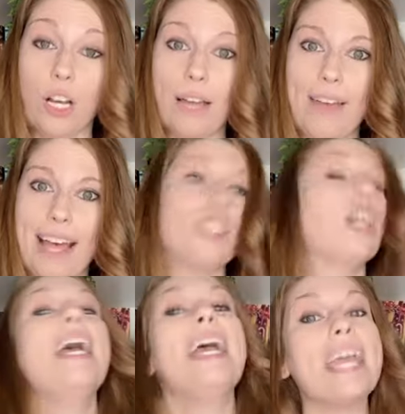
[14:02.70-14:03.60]
a lot
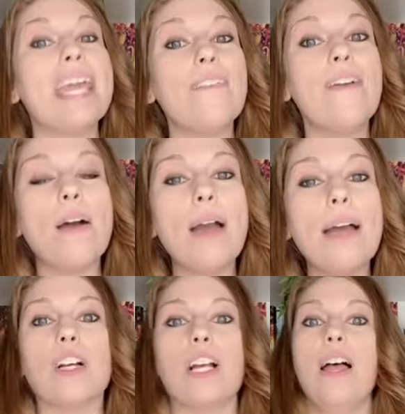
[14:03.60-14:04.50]
faster. If,
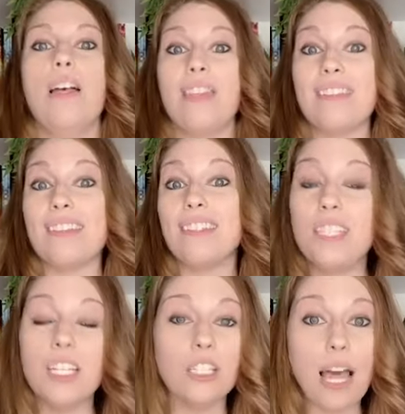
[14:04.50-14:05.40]
however, this is
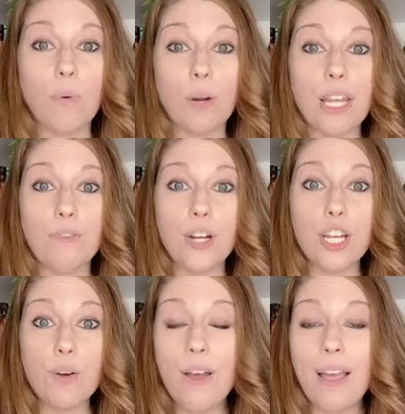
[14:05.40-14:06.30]
still not working for
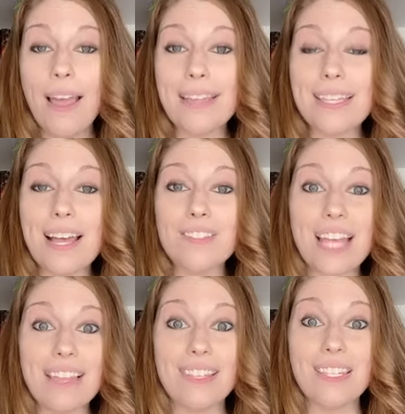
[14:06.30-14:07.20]
you, it sounds
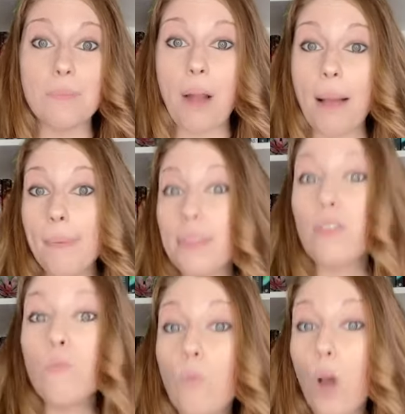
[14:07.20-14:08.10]
like this is probably
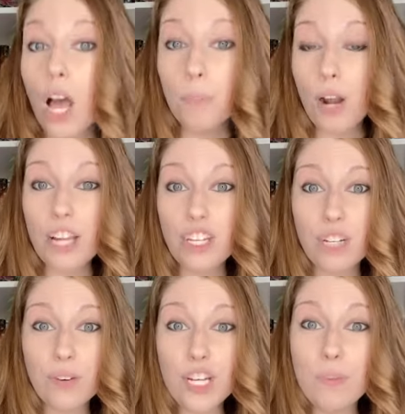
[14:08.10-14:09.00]
the wrong project
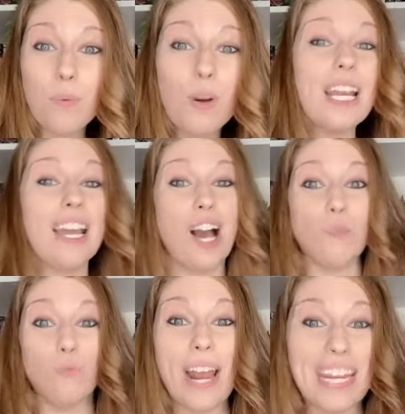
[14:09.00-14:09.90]
for you to be working
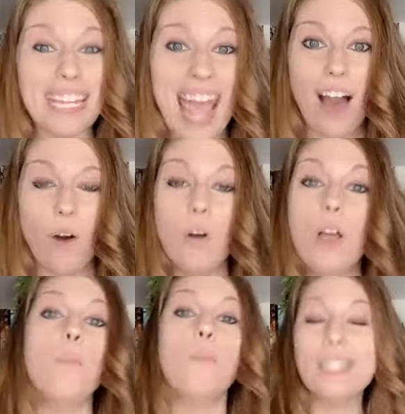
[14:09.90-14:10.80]
on right now.
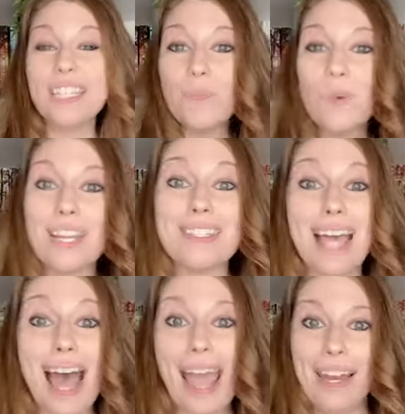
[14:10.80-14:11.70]
Put this one
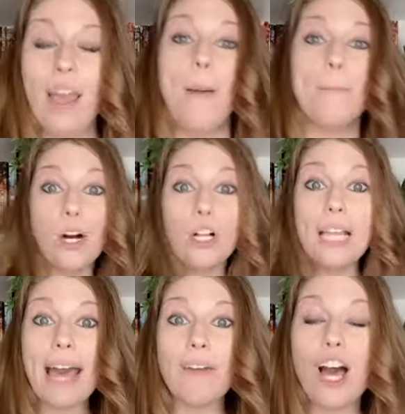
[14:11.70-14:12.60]
aside, pull
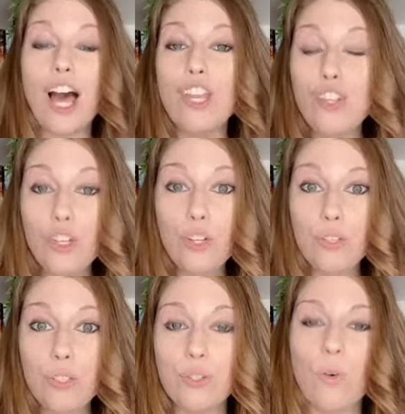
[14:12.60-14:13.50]
out a new
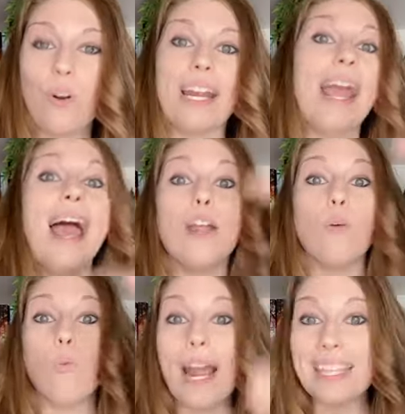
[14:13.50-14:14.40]
story,
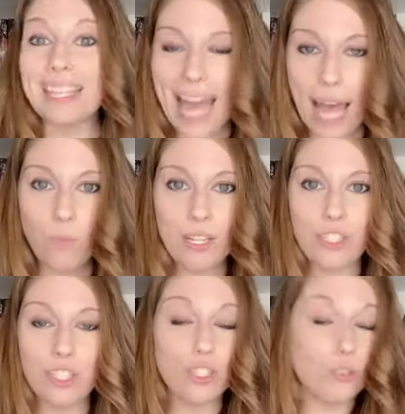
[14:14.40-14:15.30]
write that one
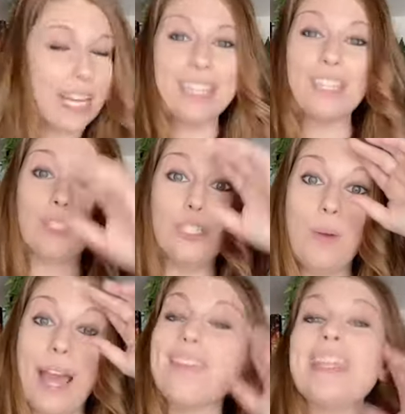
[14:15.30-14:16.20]
straight
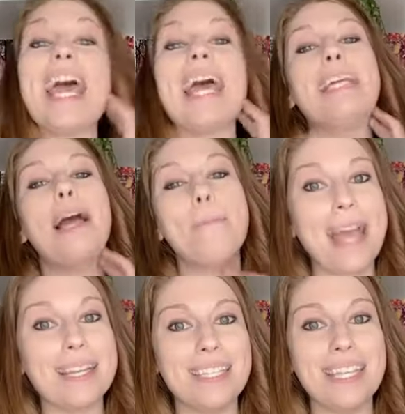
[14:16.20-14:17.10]
through, and then come
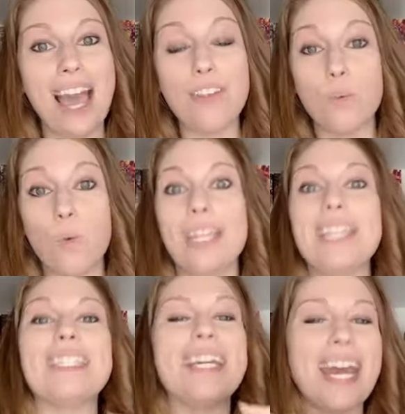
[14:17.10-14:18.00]
back to the other one.
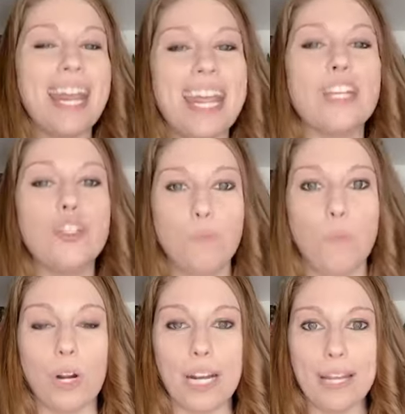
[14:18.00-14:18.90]
It's going to get you
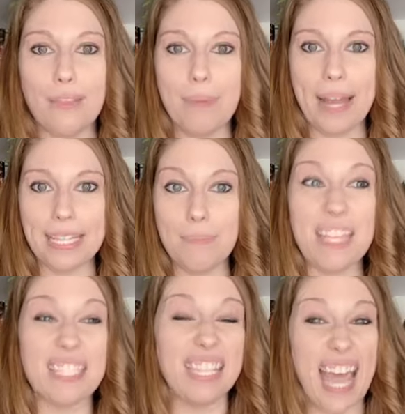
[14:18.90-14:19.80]
more in the mind
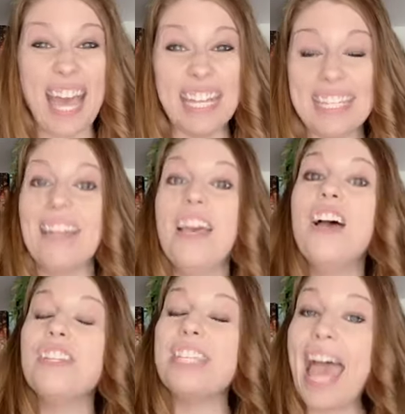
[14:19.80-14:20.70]
space and the headset
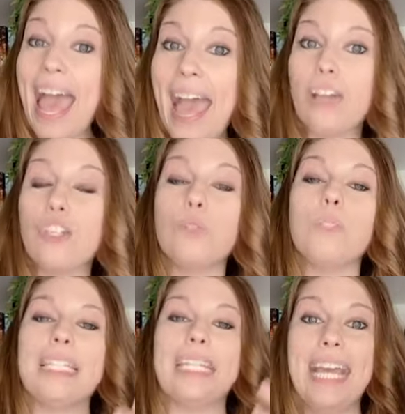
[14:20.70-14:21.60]
to
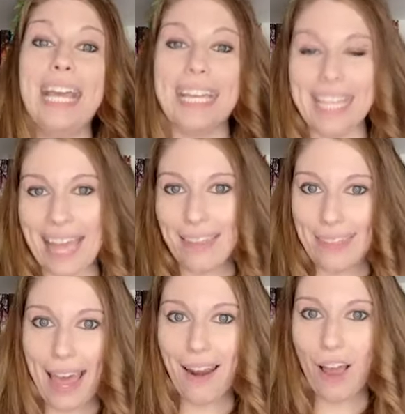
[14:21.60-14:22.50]
actually get
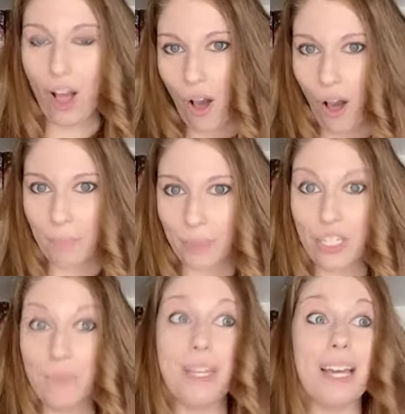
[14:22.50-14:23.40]
that
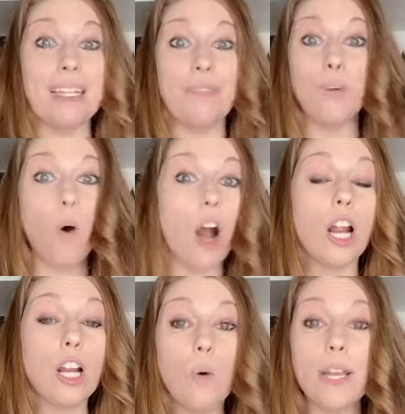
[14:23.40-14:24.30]
accomplished. Because if you
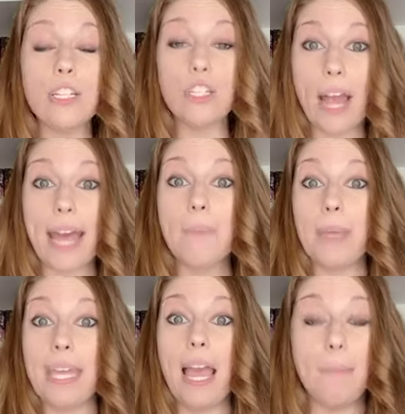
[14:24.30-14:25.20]
are going to try to
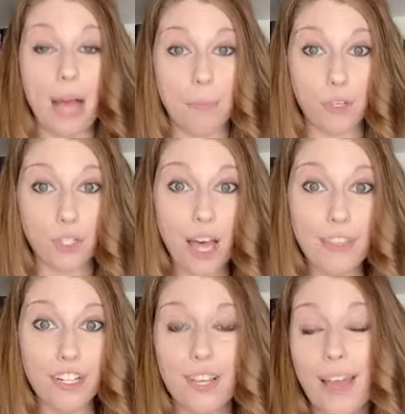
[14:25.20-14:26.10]
be a published
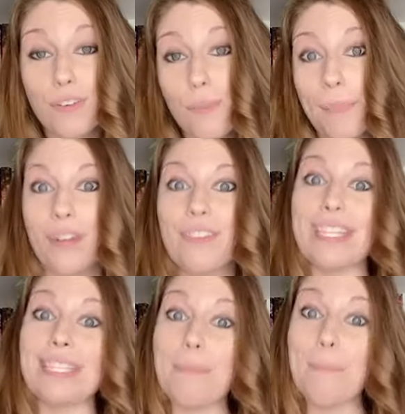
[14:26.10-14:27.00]
author, you have to remember,
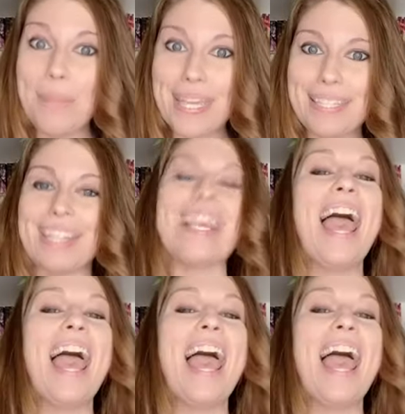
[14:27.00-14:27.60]
this is a business.